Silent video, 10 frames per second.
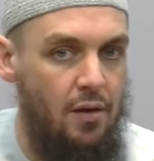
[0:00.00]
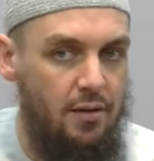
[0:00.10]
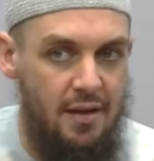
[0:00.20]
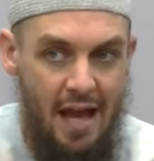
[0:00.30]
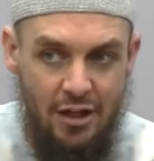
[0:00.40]

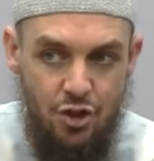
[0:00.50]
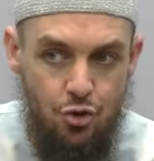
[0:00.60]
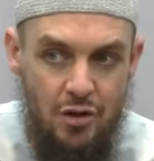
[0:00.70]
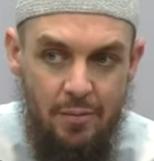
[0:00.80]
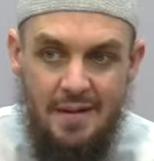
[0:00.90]
The
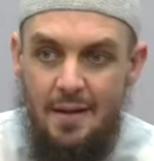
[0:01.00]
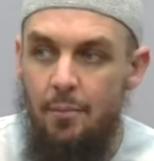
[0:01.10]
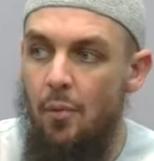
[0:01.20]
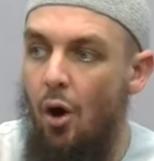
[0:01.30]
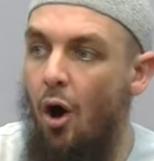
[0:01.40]

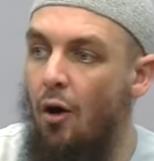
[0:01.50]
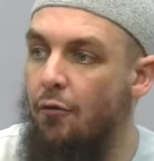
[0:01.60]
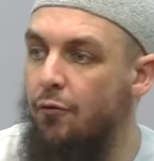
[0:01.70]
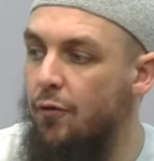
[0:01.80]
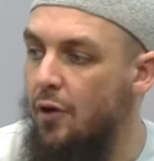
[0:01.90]
extremism
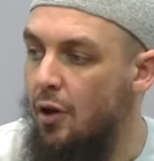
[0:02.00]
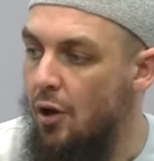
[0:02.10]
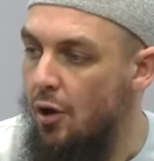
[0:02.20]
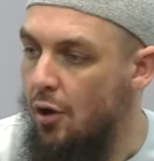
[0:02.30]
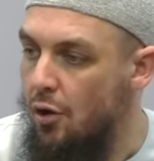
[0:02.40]
of
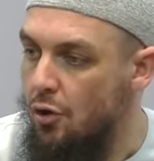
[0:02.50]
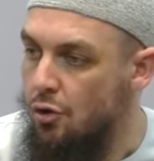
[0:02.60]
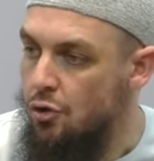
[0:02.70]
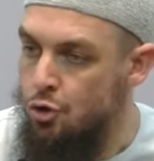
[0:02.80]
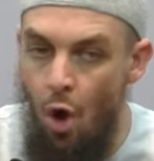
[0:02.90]

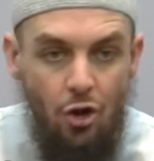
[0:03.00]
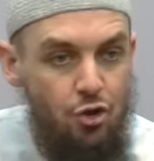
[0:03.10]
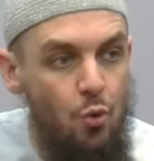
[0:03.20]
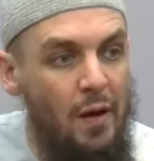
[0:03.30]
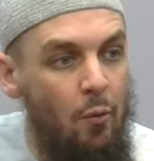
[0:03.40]

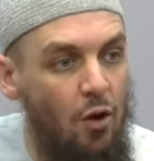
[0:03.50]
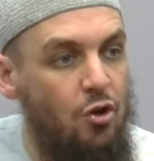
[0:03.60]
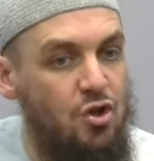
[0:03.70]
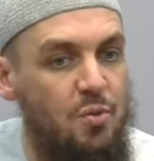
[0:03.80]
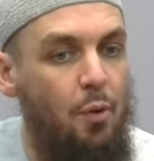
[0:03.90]
not doing what
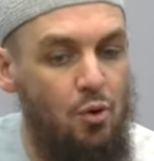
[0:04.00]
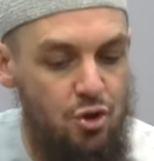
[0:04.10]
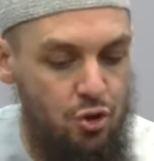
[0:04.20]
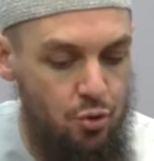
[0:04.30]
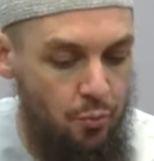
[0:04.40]
you're
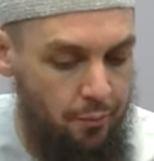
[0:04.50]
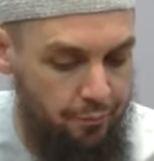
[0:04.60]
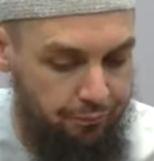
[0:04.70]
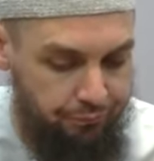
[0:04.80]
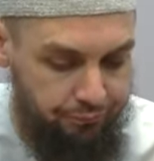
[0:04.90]
supposed to do.
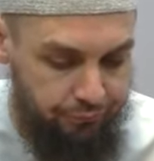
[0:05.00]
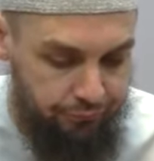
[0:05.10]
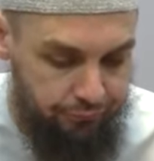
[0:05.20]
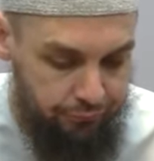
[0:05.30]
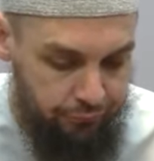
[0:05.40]

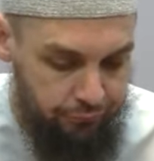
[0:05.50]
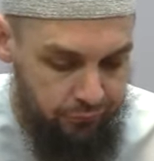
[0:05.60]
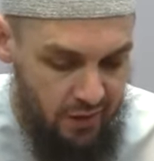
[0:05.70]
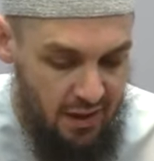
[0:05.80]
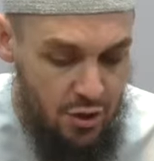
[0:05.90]

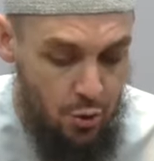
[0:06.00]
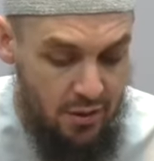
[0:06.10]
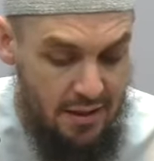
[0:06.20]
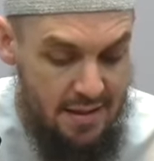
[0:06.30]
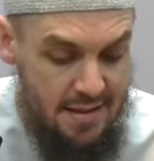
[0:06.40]
In Surah
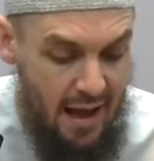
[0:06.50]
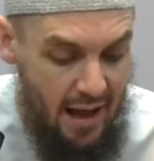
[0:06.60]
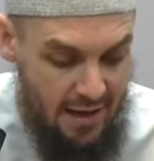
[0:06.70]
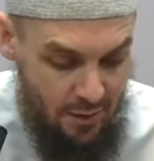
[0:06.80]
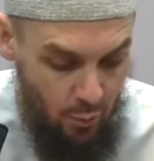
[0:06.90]
Al-Nisa,
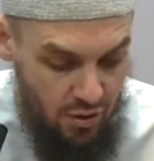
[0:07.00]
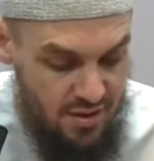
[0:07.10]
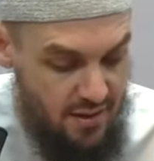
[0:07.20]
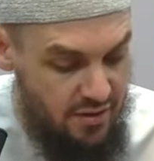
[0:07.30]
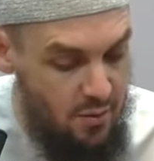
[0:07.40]
ayah number
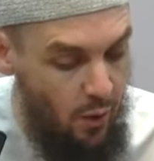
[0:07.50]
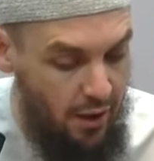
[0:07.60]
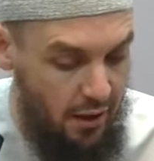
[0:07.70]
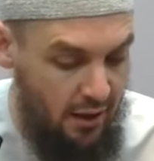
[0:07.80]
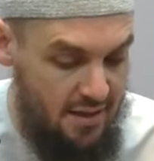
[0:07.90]

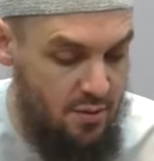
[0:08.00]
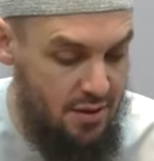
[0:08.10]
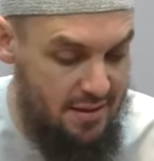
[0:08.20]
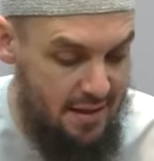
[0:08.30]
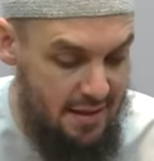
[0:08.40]
171, Allah Azza wa
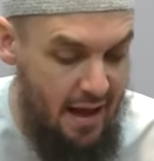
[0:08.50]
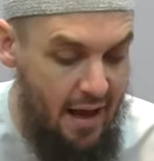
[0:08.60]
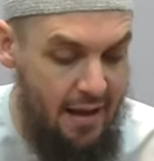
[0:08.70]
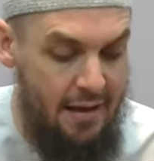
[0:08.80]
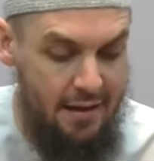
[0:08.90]
Jalla said,
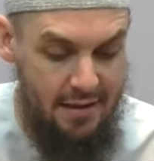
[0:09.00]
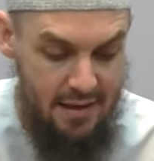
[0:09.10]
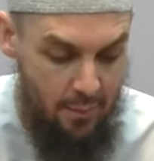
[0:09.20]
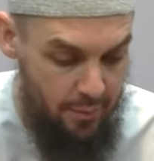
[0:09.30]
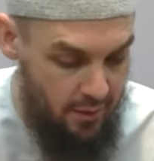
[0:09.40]
Ya Ahlul Kitab,